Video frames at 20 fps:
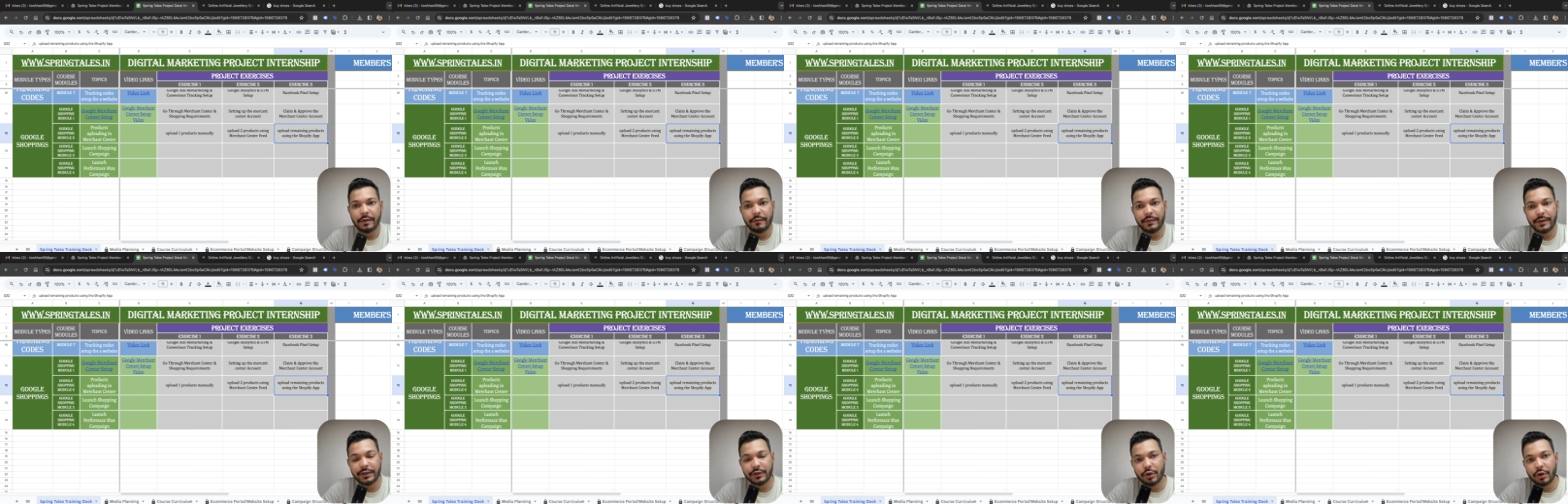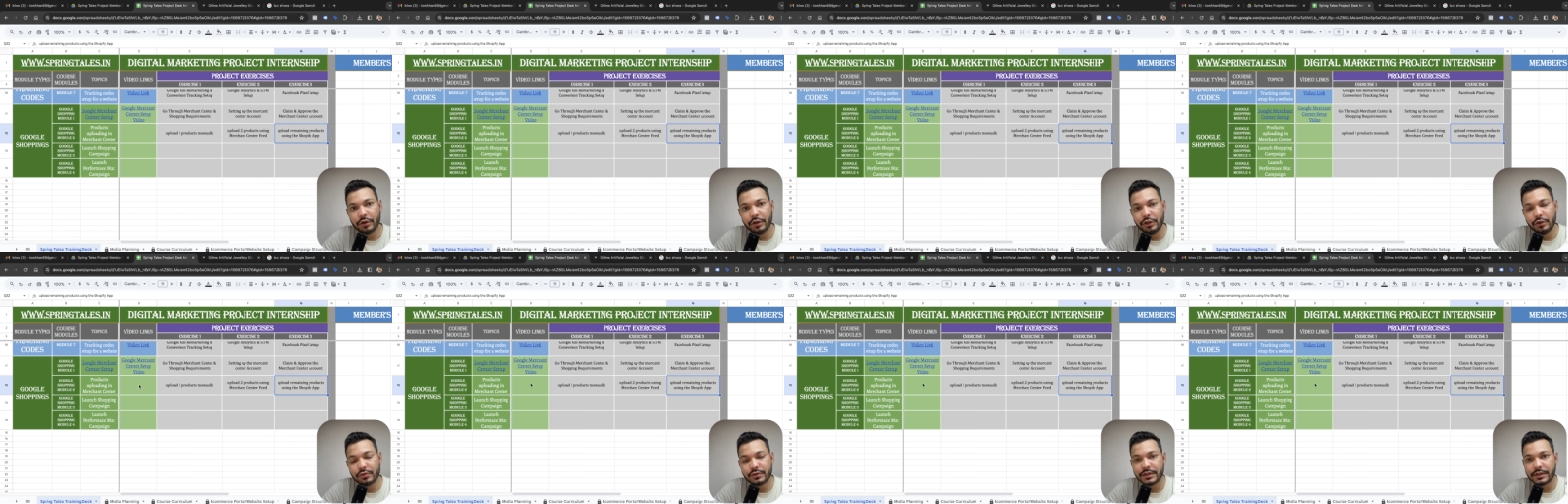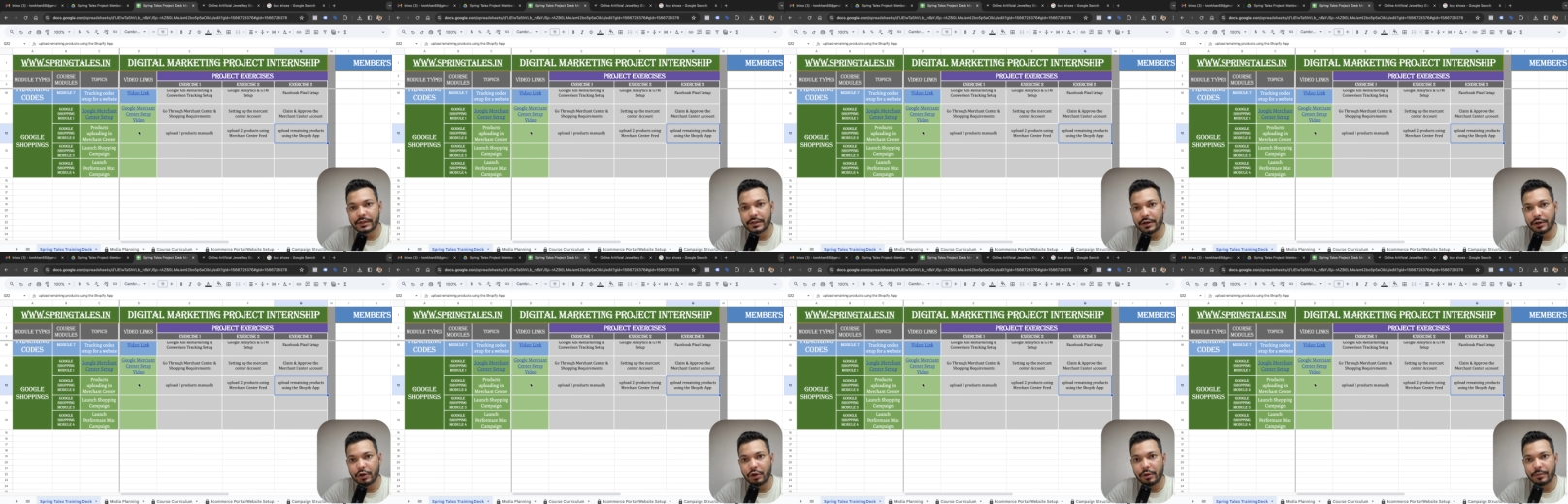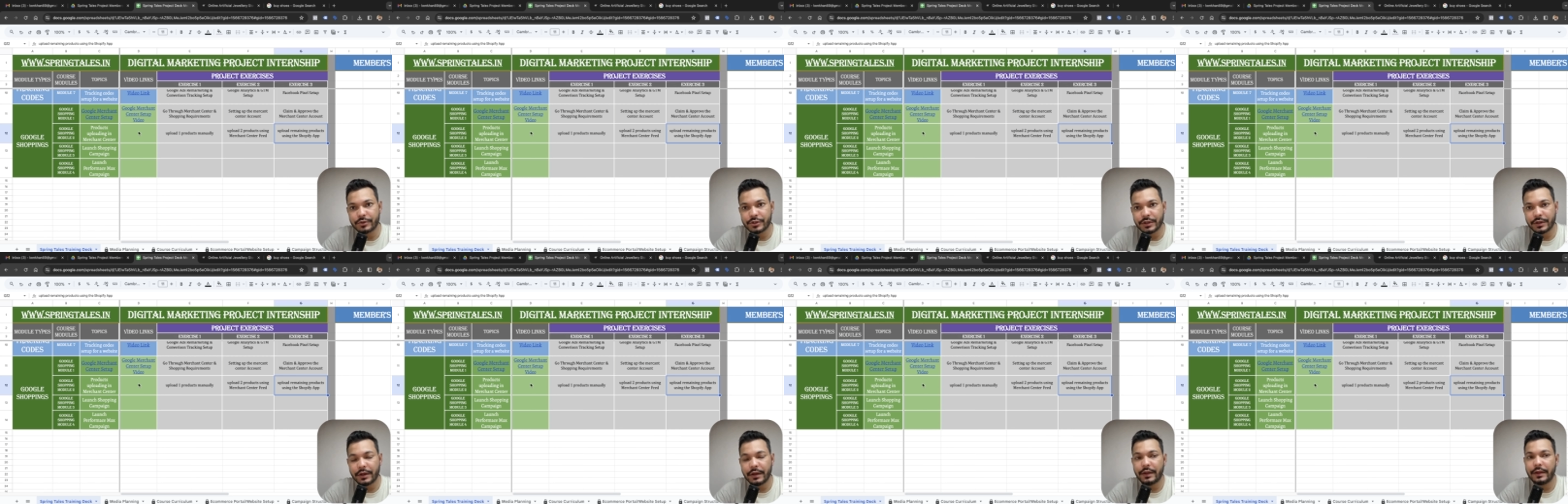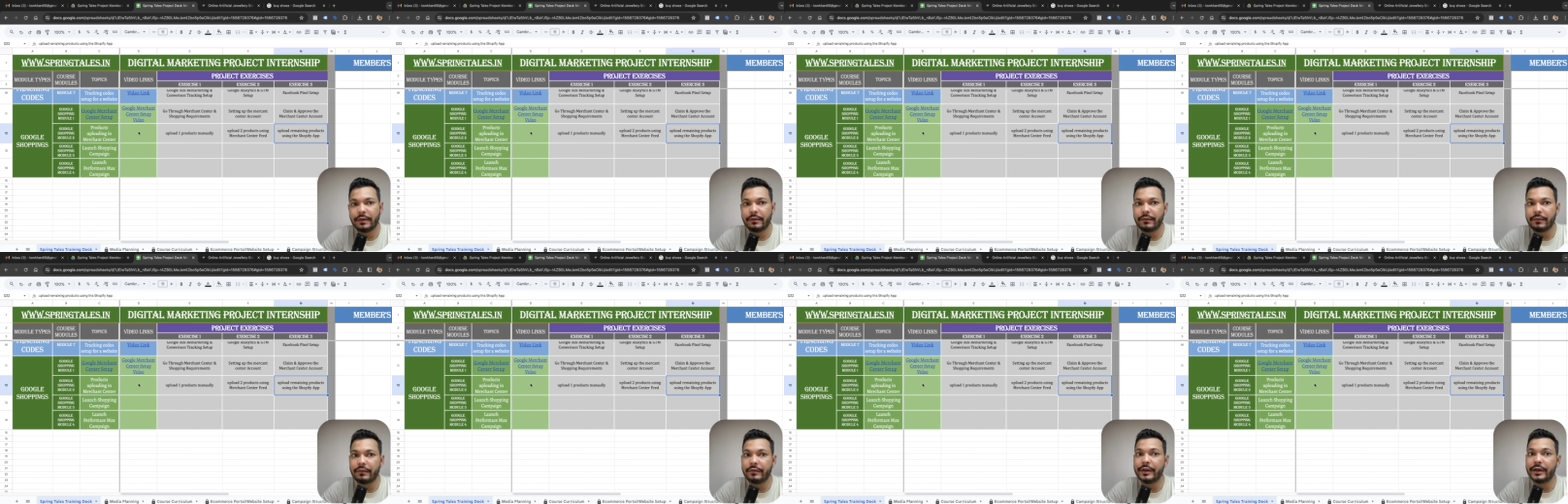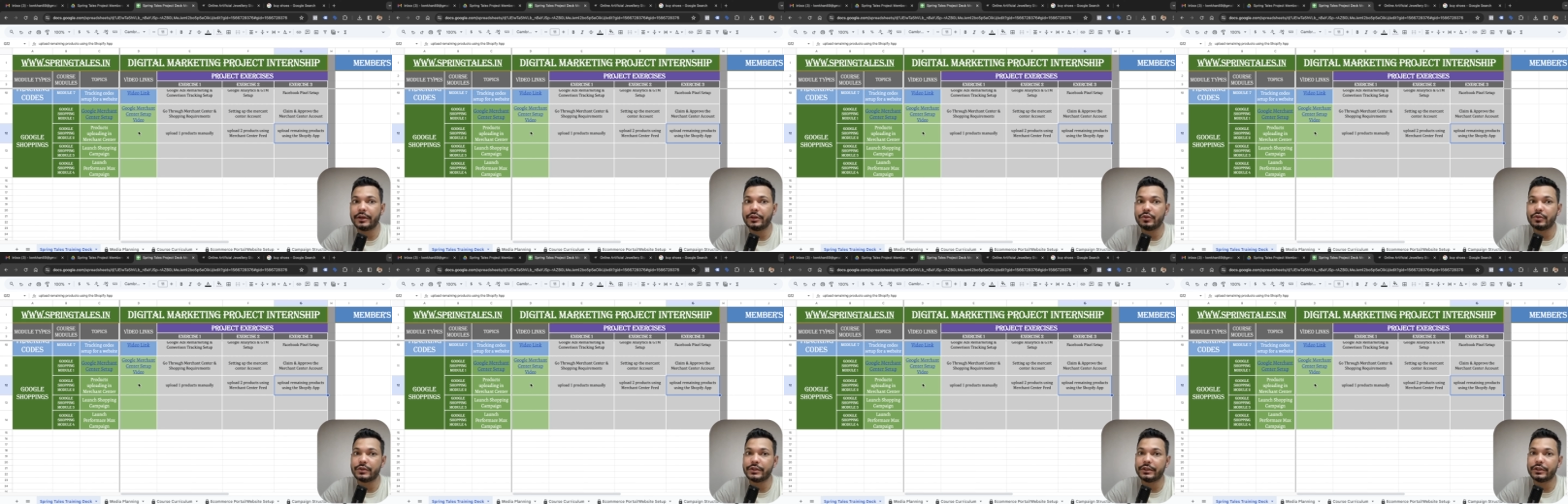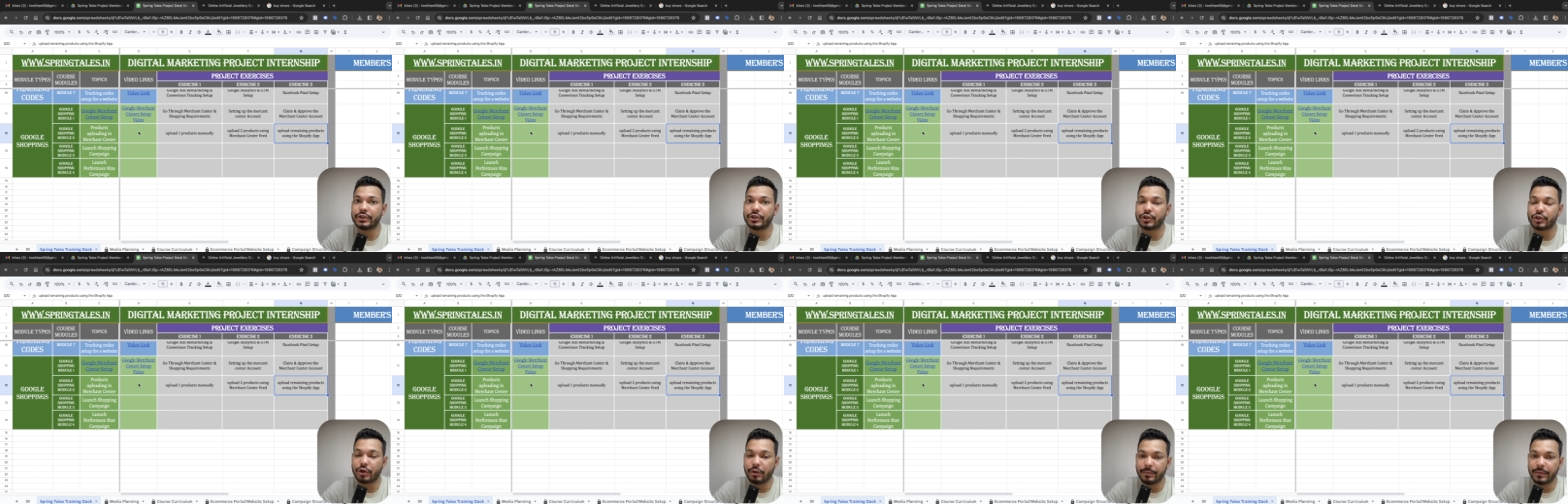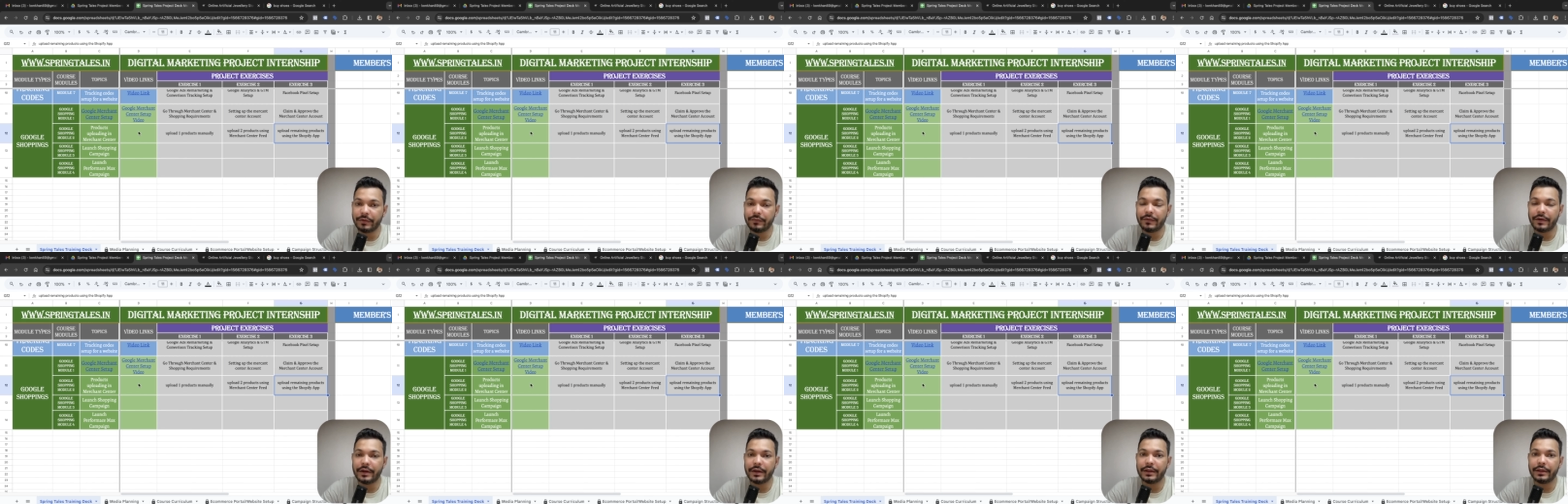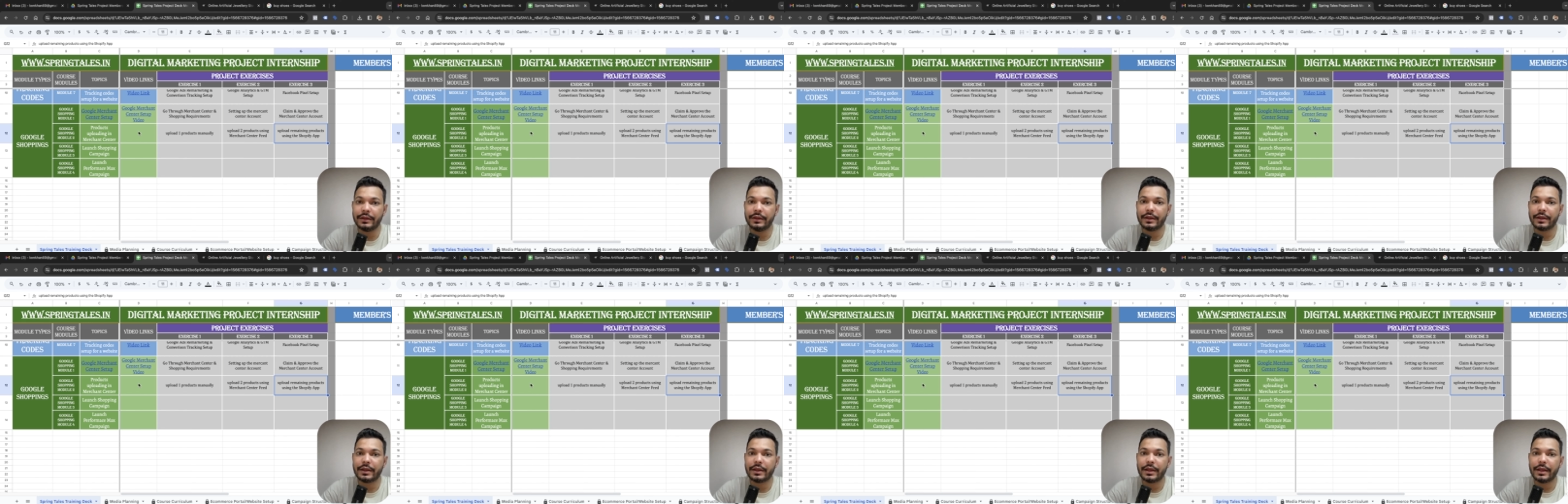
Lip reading: We can only use the third option if we are using Shopify